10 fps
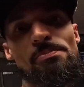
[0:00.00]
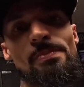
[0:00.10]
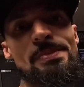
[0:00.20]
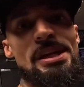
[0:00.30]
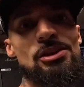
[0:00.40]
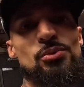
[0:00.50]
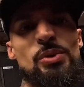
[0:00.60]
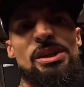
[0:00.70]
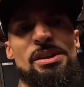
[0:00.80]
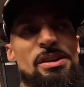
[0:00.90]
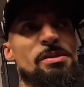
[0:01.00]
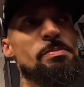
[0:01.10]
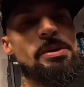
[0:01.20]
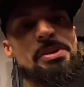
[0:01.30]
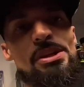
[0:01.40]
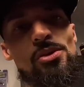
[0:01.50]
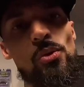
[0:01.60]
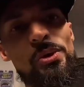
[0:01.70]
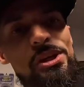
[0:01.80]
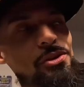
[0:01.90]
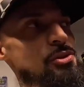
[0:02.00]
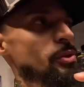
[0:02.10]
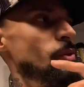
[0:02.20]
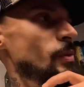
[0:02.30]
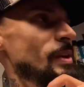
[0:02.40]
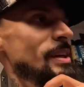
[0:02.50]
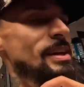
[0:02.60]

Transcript: next week, maybe in a week or two.